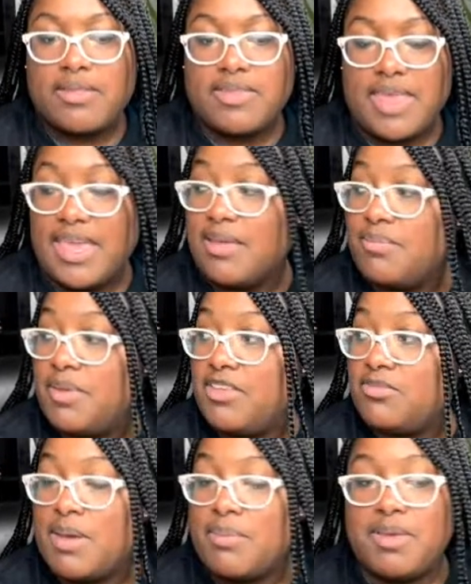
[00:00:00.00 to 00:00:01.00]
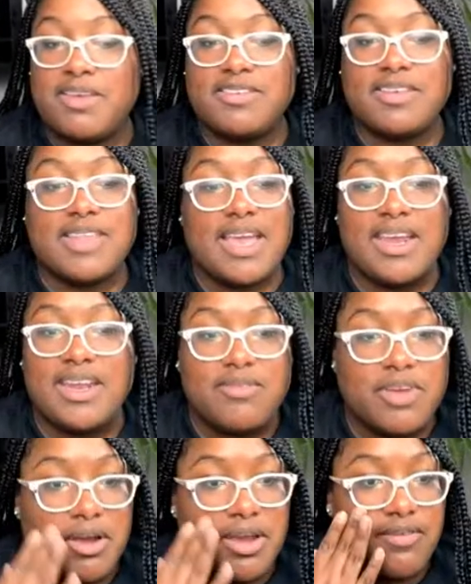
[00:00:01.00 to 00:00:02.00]
Take it piece by piece, because I ain't even
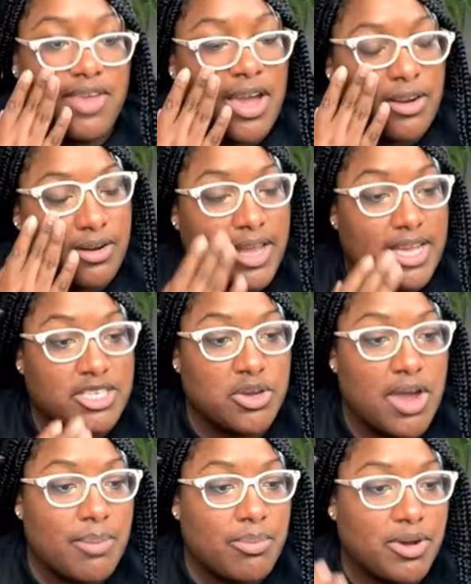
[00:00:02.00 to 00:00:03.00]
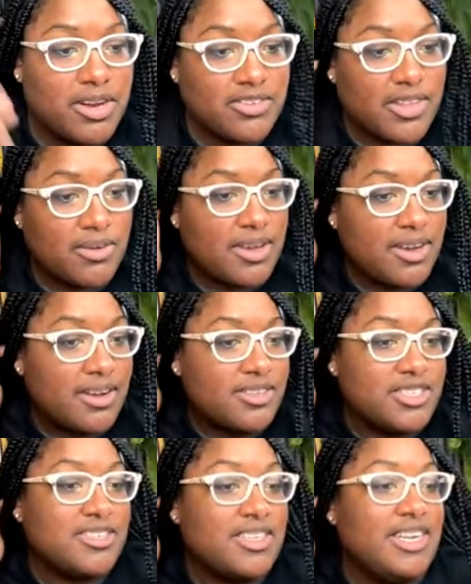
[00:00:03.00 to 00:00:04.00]
going to give y'all no logical operators on here.
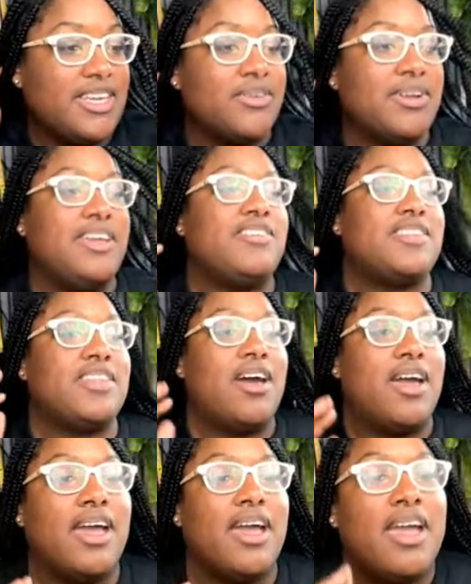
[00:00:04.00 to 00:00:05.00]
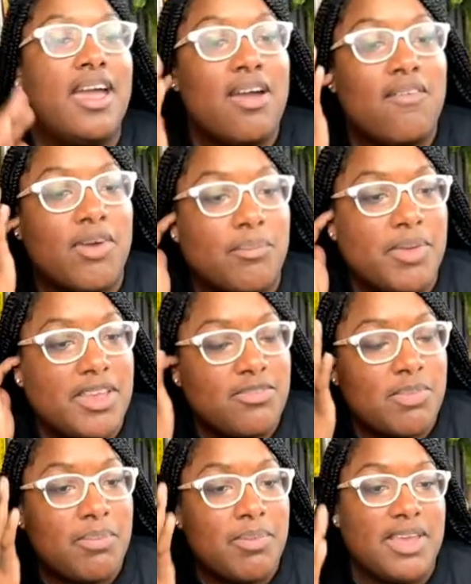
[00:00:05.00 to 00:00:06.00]
Just literally start from piece
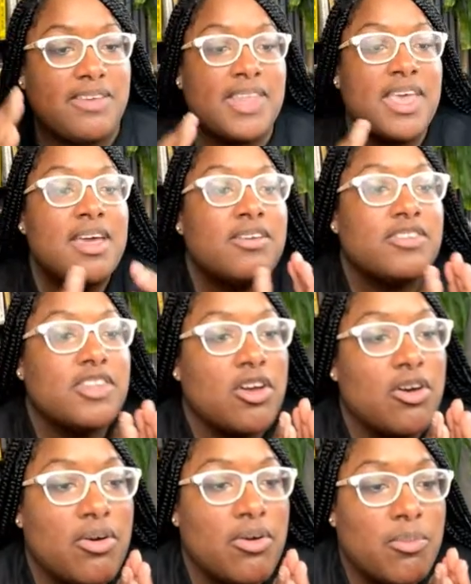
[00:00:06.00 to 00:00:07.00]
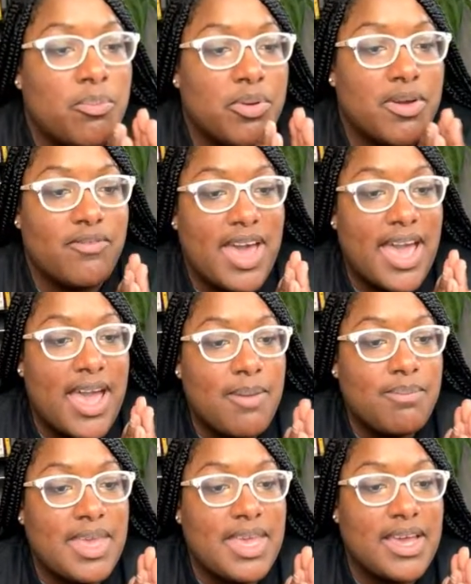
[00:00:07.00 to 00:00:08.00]
by piece. So provide
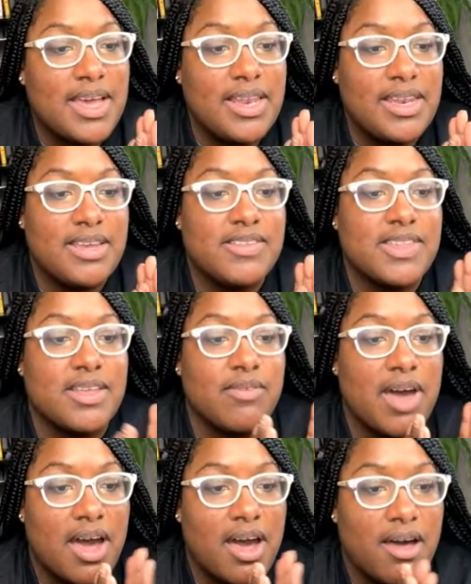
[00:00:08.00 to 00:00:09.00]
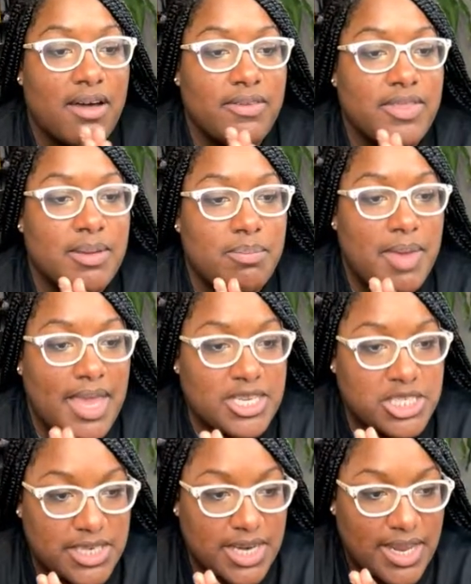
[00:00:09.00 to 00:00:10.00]
me a list of all the
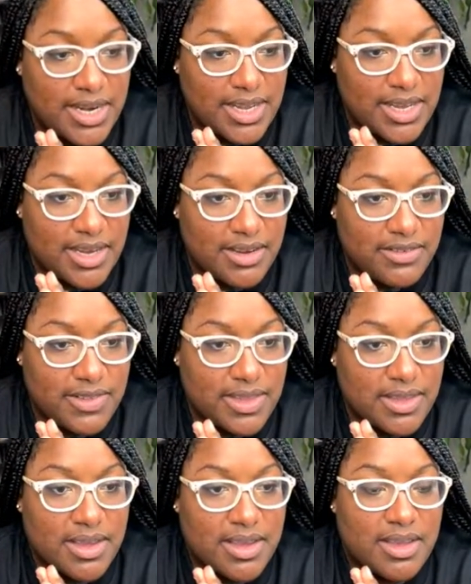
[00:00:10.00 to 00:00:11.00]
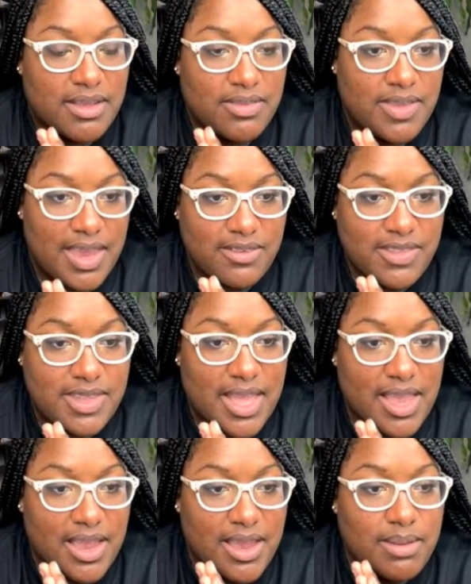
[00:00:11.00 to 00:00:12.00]
patient IDs, test
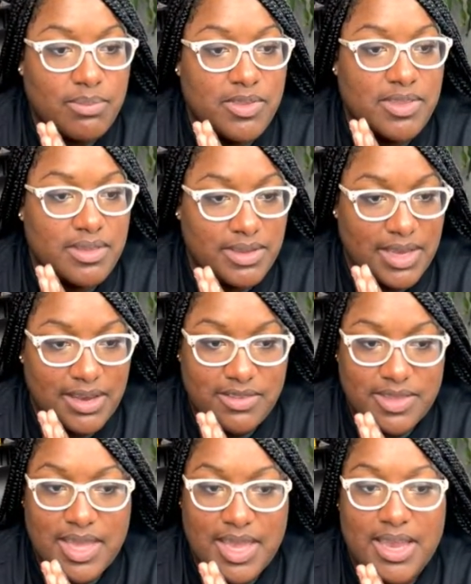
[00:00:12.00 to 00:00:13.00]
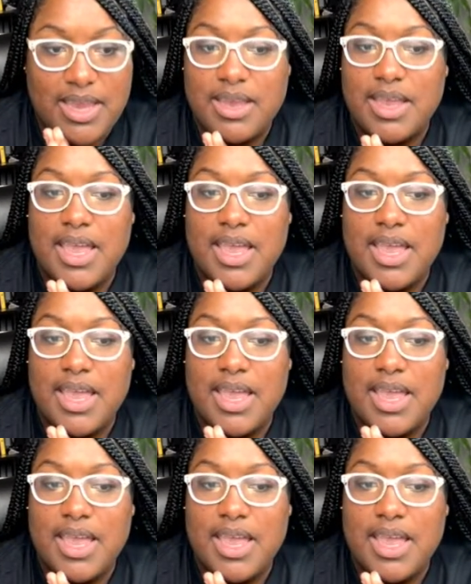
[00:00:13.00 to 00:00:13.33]
names, test date,